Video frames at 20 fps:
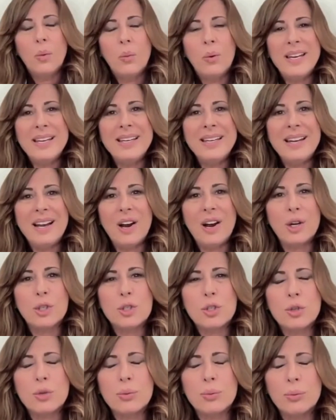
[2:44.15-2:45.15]
We are
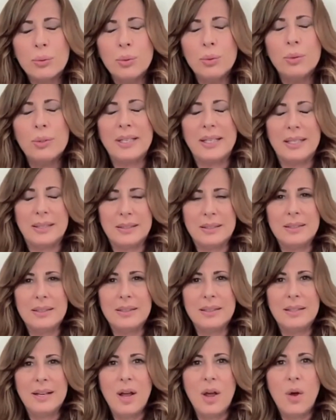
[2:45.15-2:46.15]
truly
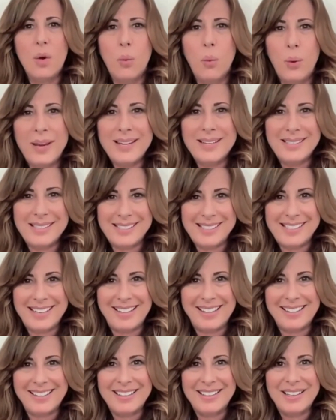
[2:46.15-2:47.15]

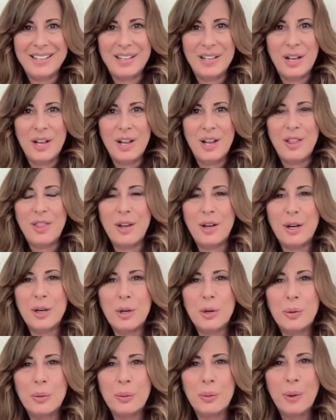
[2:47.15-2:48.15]
witnessing the
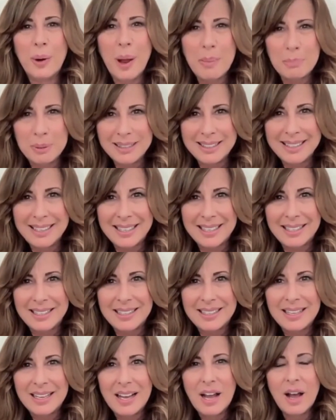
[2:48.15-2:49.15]
crumbling
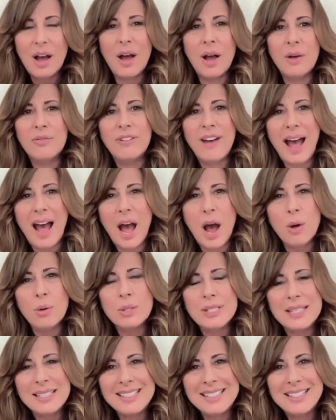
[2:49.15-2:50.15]
of
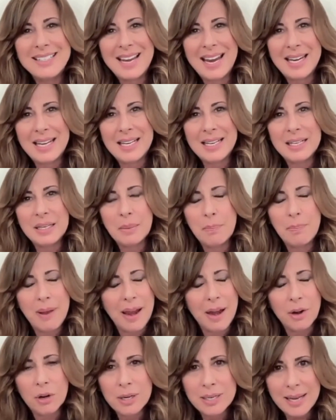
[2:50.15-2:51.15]
outdated
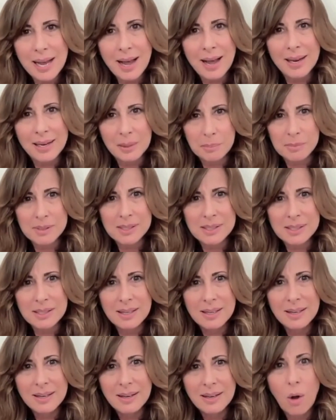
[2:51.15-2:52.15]
paradigms,
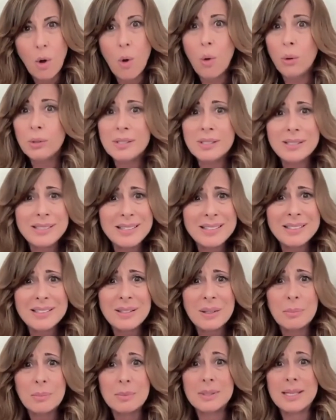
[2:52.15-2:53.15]
old
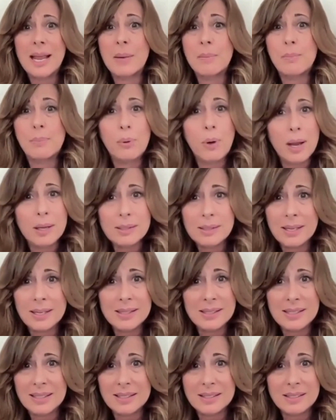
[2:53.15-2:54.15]
systems and
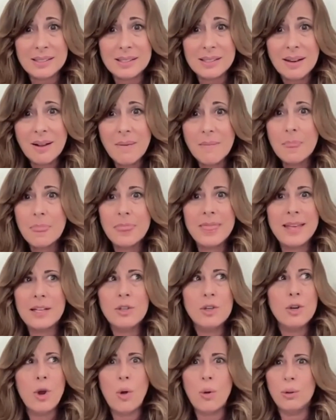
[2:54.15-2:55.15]
processes that
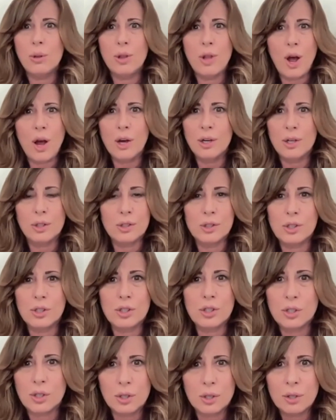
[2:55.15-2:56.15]
no longer
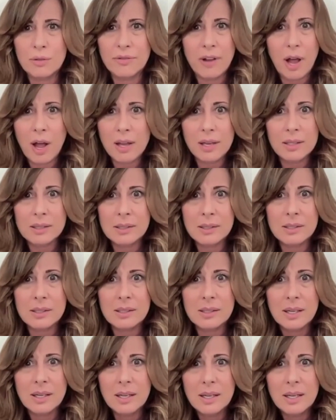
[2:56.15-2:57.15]
serve
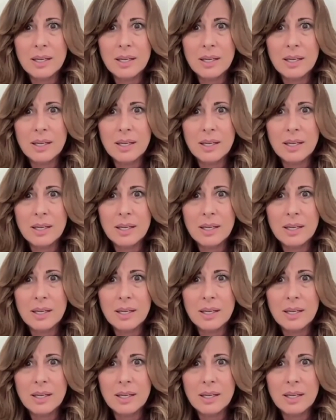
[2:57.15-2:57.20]
us